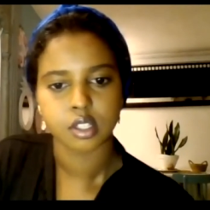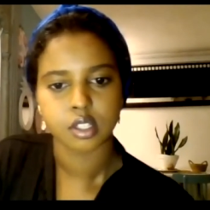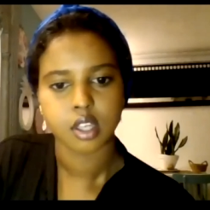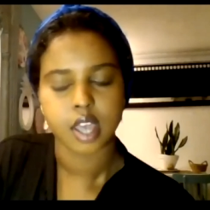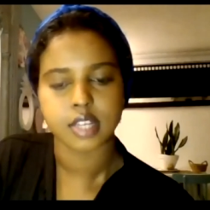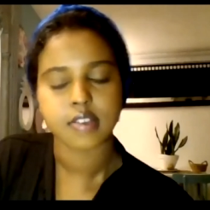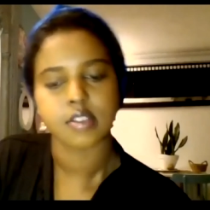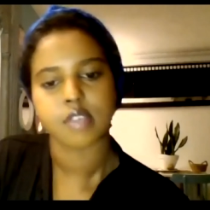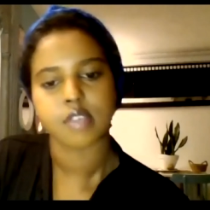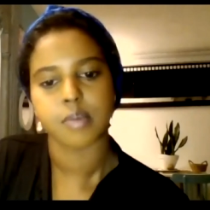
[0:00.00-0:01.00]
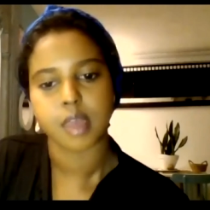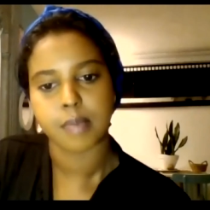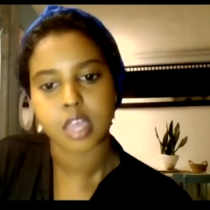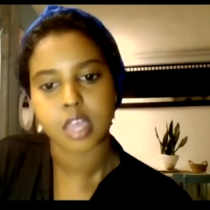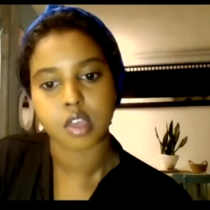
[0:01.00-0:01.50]
a distance from the
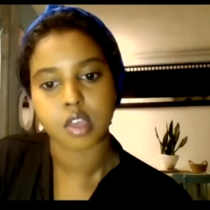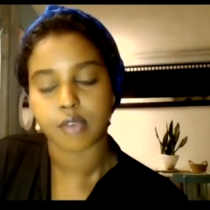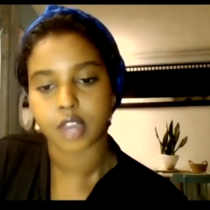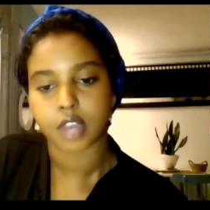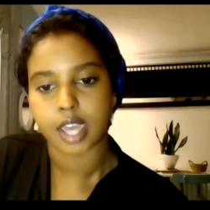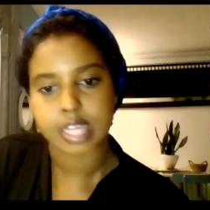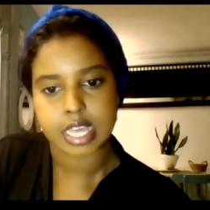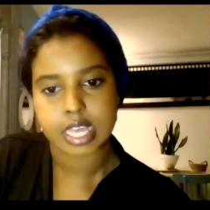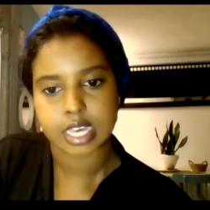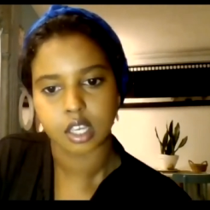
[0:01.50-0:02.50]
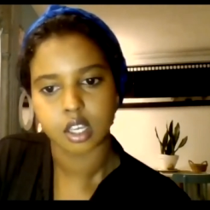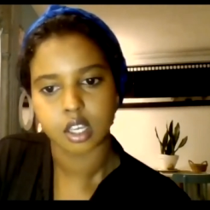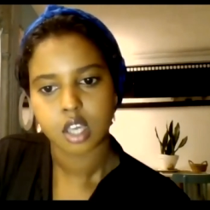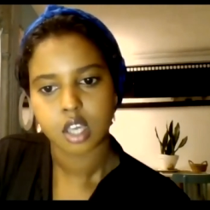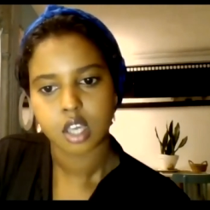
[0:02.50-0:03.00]
abyss of Africanity,
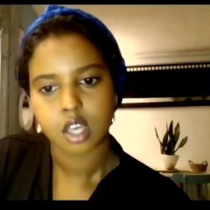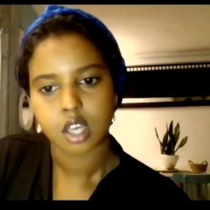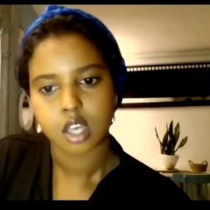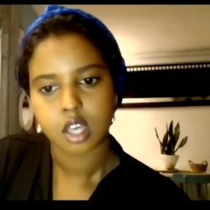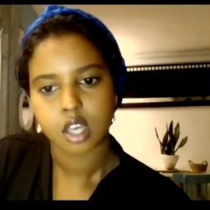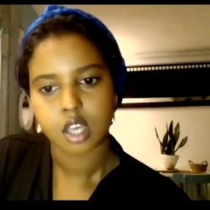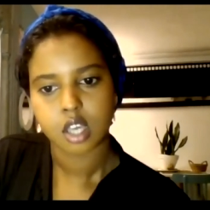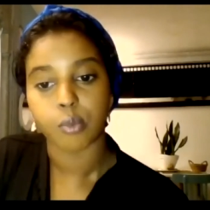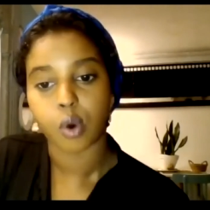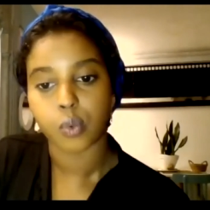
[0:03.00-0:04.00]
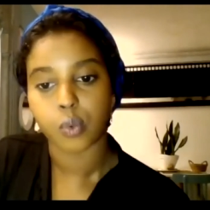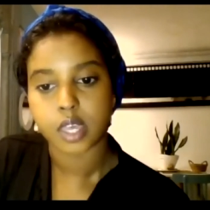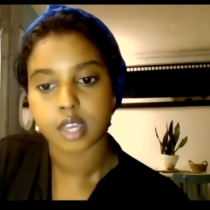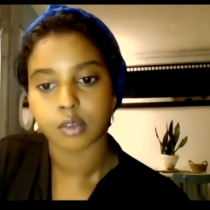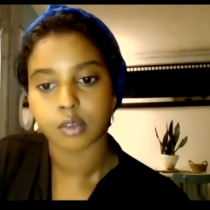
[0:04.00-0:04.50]
a distance from what, we can,
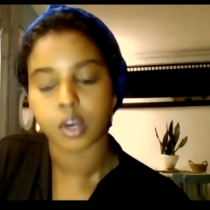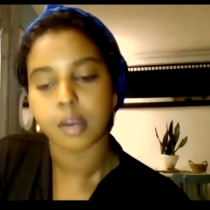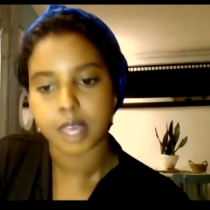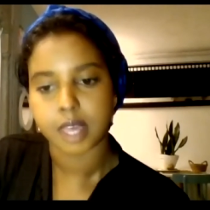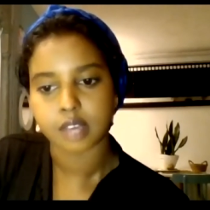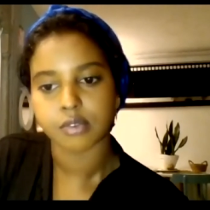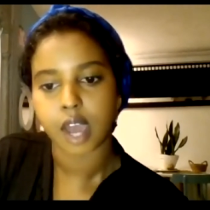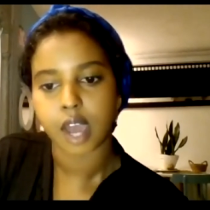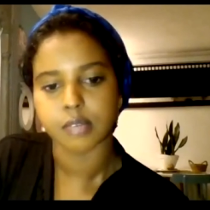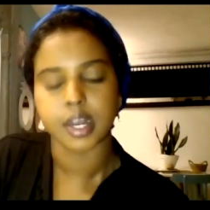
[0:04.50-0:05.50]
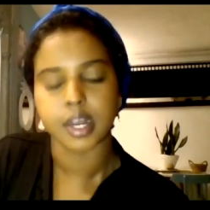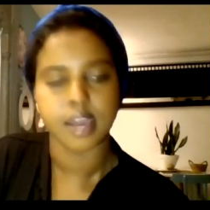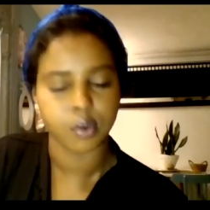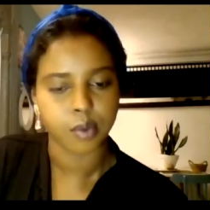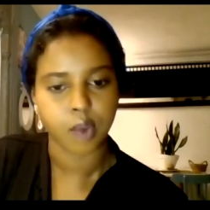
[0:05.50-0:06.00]
what can be confined but never
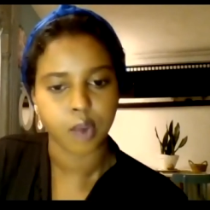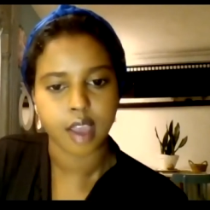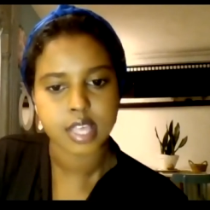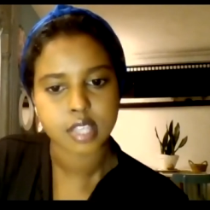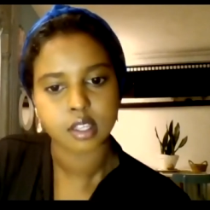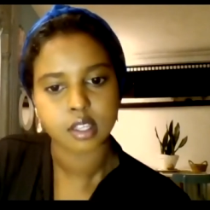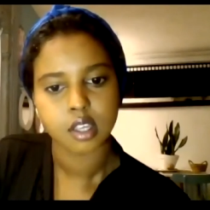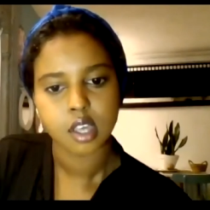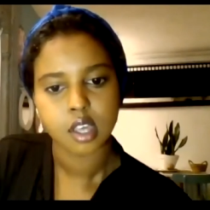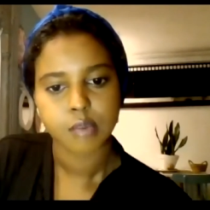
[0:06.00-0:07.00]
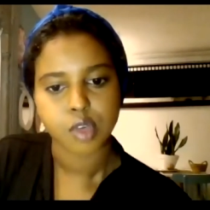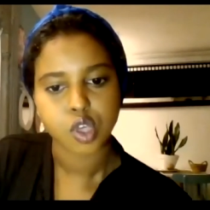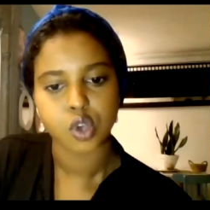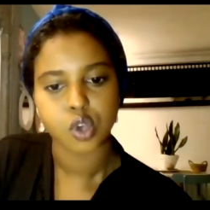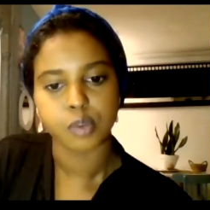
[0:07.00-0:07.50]
repressed,
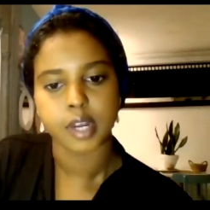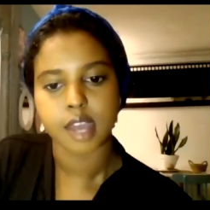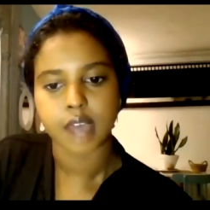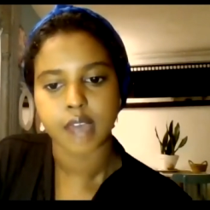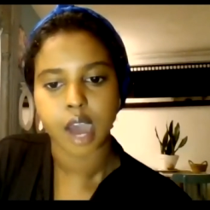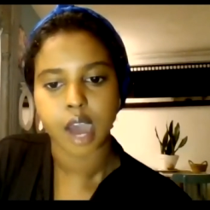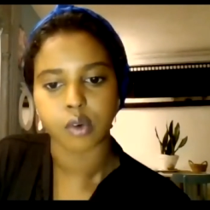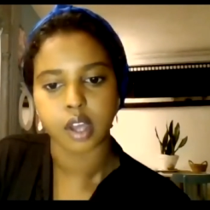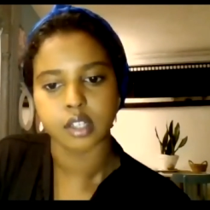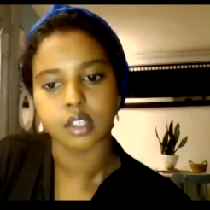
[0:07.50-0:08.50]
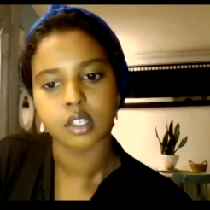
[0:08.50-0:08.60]
pursued but never outrun.